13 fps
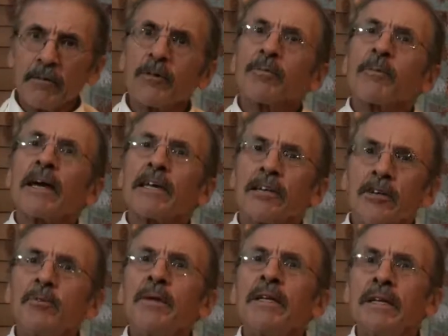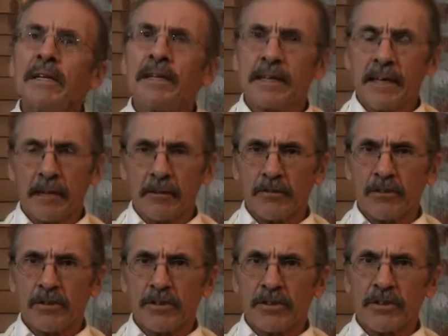with my human
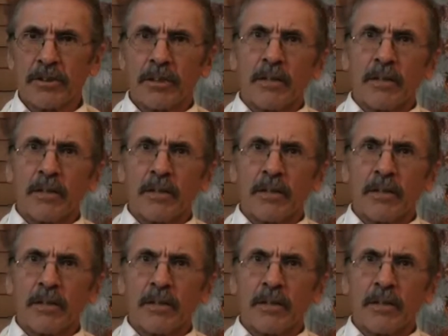intelligence,